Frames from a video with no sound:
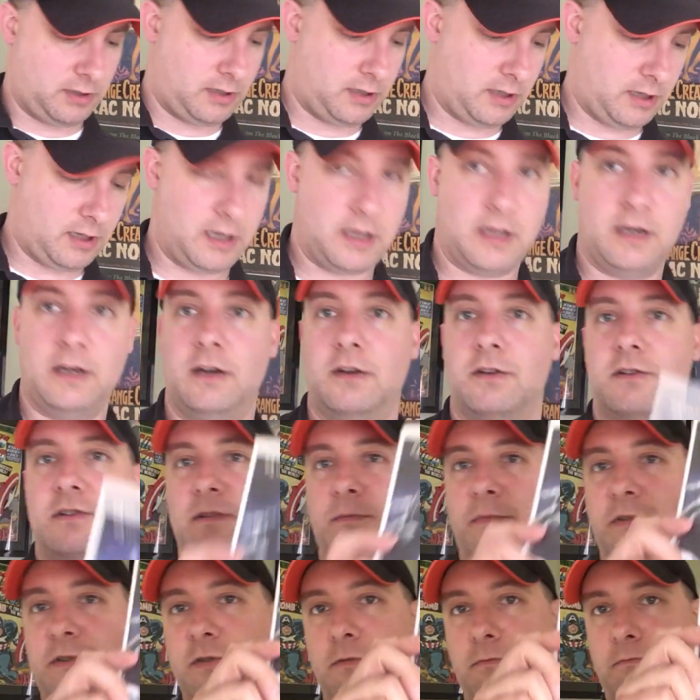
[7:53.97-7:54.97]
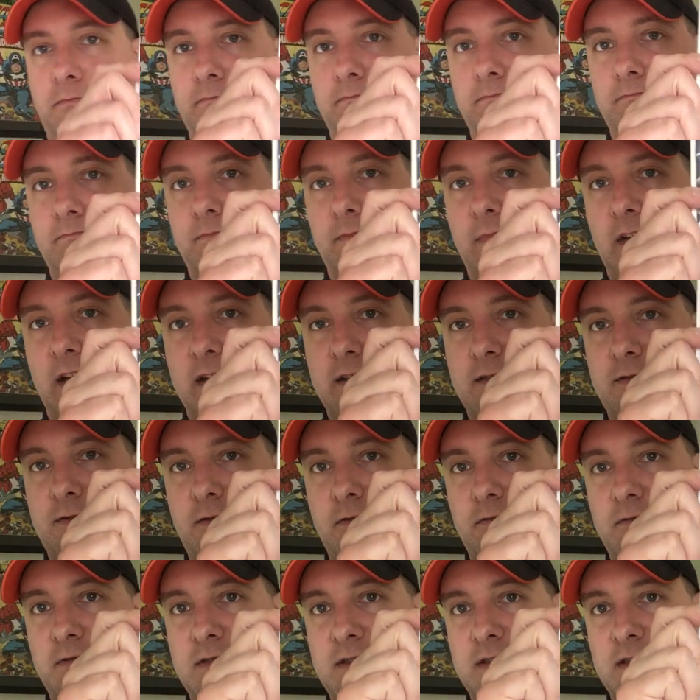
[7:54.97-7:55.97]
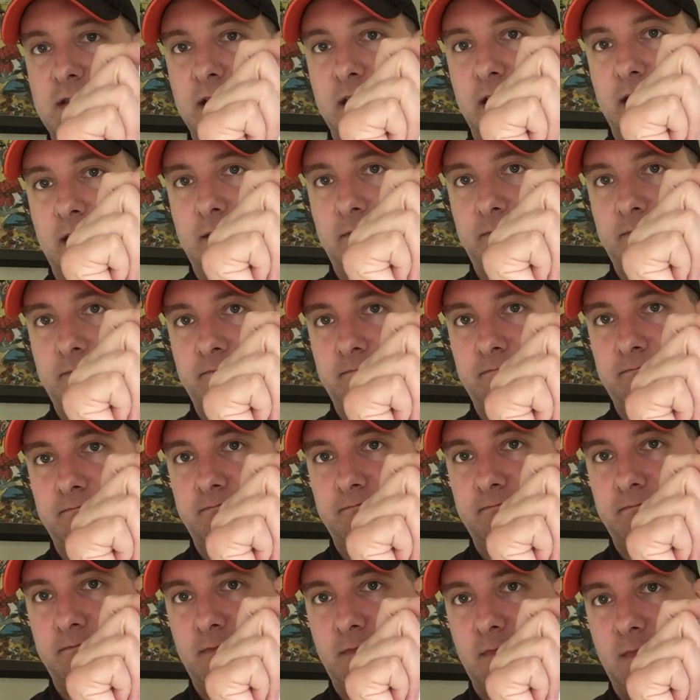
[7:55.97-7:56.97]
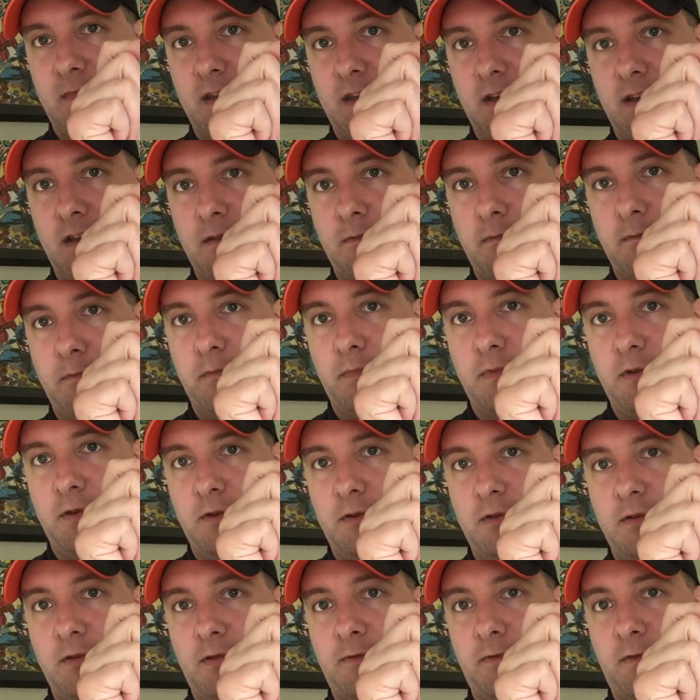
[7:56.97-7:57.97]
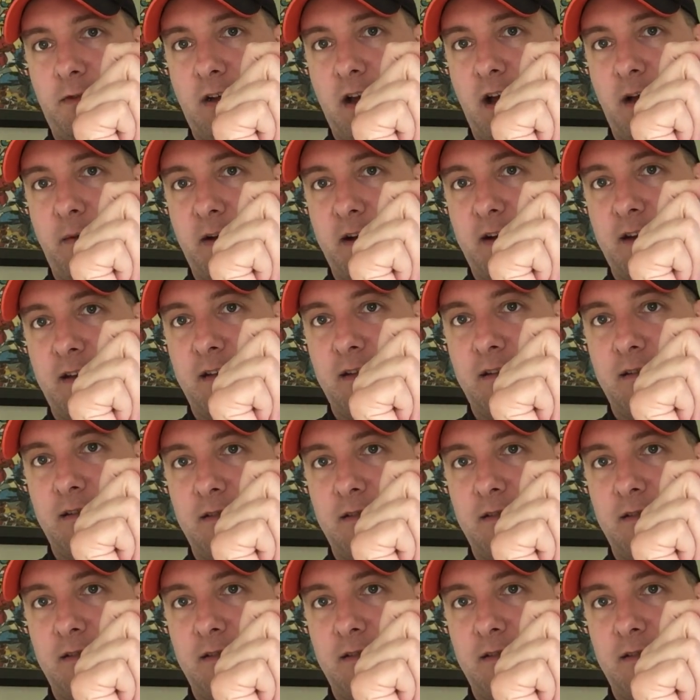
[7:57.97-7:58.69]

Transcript: And here's number 2, Astro City. Beautiful comic.